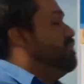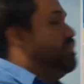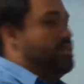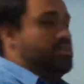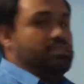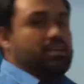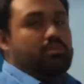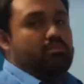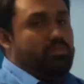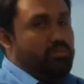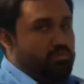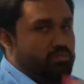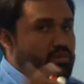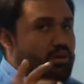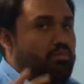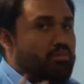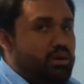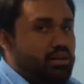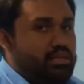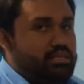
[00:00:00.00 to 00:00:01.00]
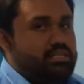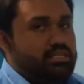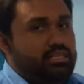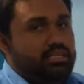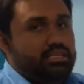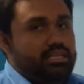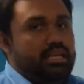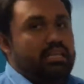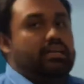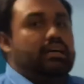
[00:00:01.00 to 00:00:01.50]
for example, we were
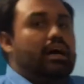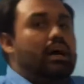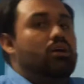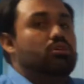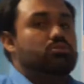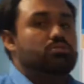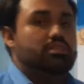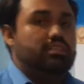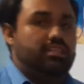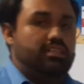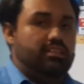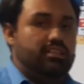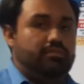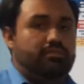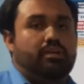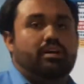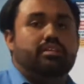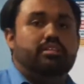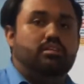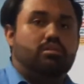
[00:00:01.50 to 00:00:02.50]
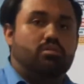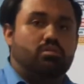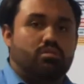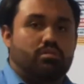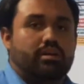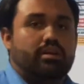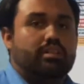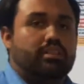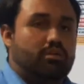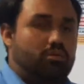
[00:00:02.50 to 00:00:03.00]
listening that how to identify the
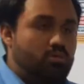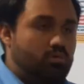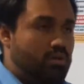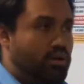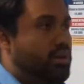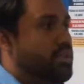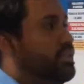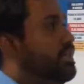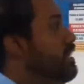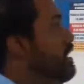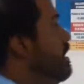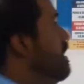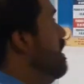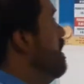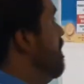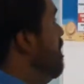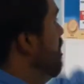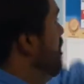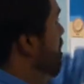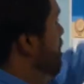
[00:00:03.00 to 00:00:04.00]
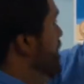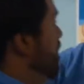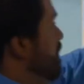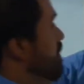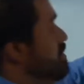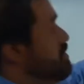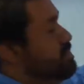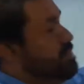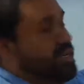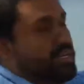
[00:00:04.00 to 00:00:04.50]
correct word.
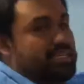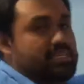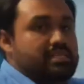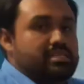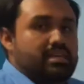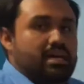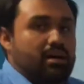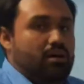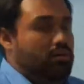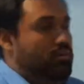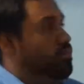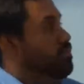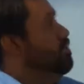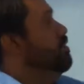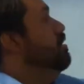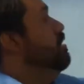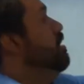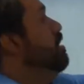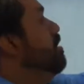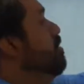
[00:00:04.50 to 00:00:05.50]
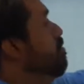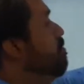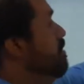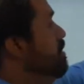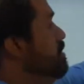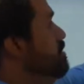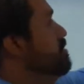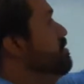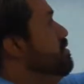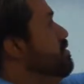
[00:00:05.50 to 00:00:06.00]
First, by the sound.
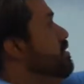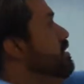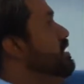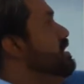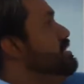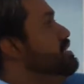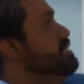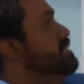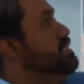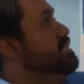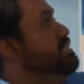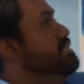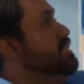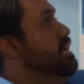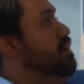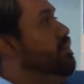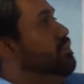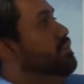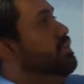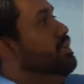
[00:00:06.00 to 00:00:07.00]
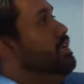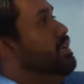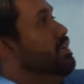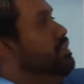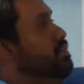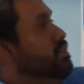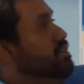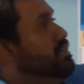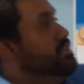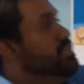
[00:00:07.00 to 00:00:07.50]
When you listen the sound,
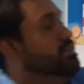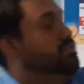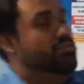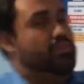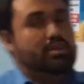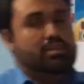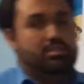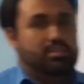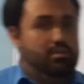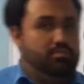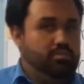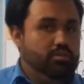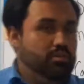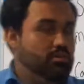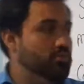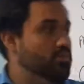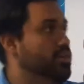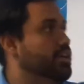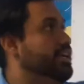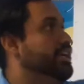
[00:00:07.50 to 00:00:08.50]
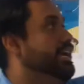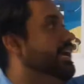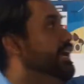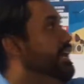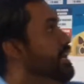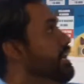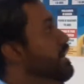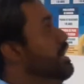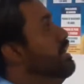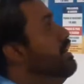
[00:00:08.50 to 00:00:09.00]
you listen, for example, the word
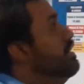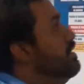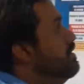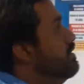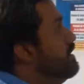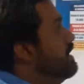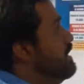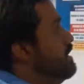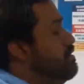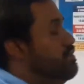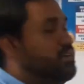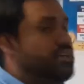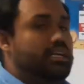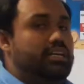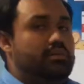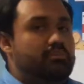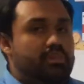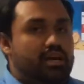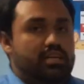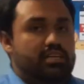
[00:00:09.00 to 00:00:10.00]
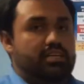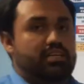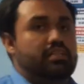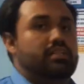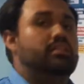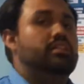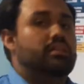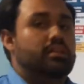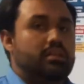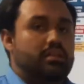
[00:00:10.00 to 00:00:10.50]
can. Okay, you can
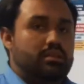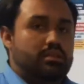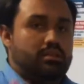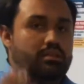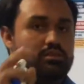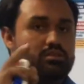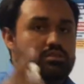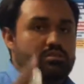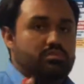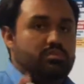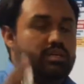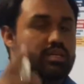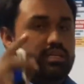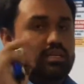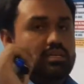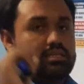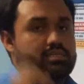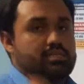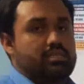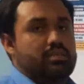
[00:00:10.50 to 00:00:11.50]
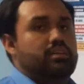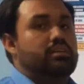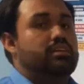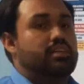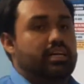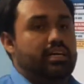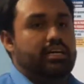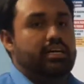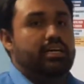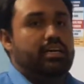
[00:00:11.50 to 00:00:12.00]
imagine the two meanings,
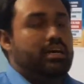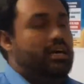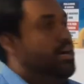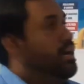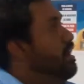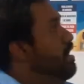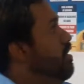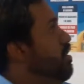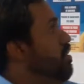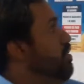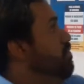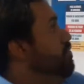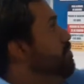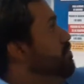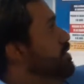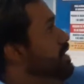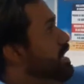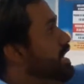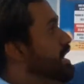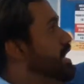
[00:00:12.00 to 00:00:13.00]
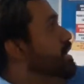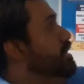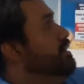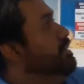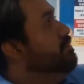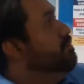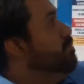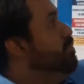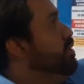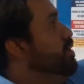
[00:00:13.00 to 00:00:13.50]
okay, of
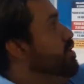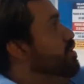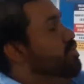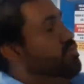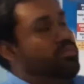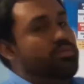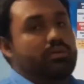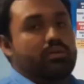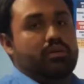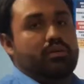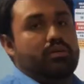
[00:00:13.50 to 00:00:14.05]
can, verb,